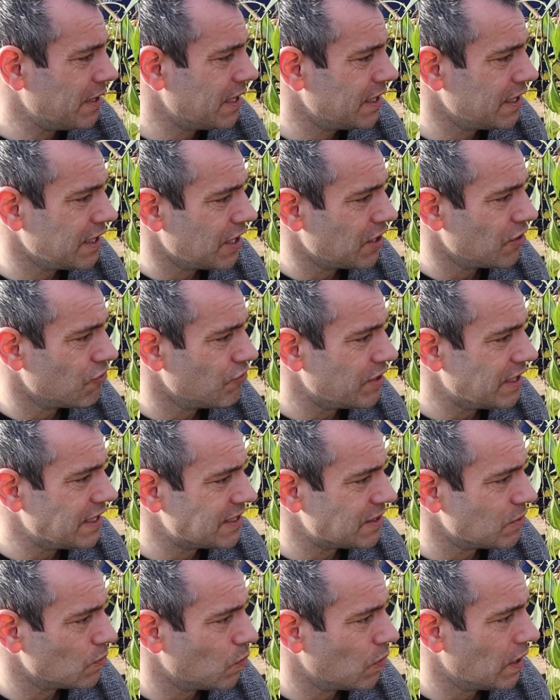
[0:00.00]
be another
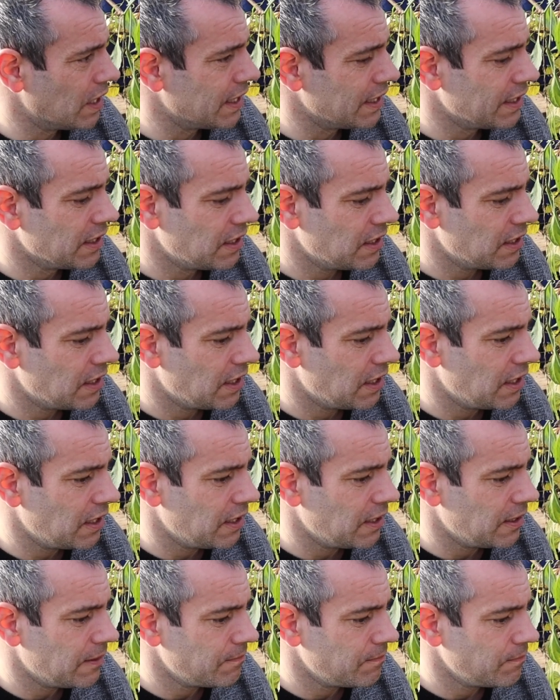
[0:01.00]
reason why.
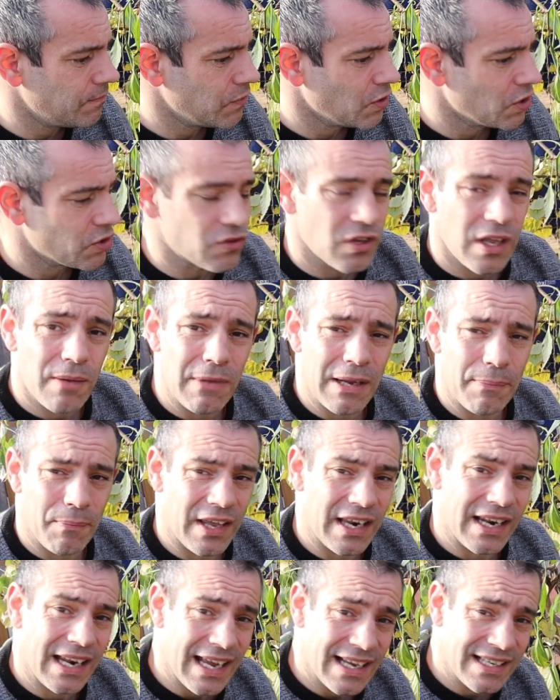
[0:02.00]
So that might
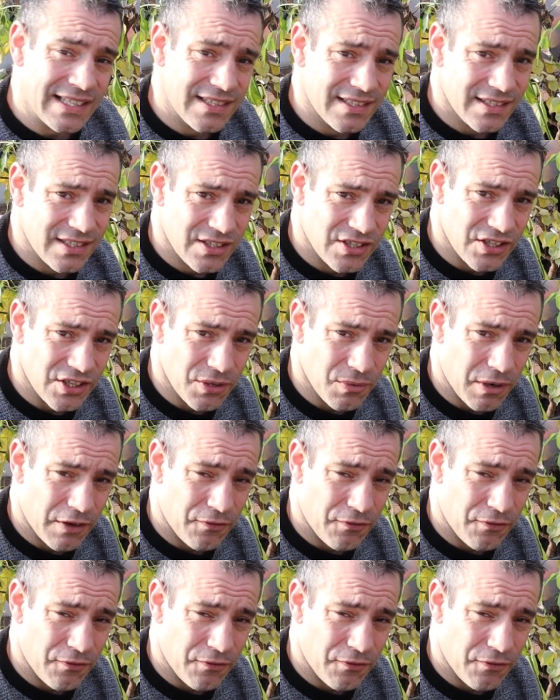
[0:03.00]
be a lesson to you.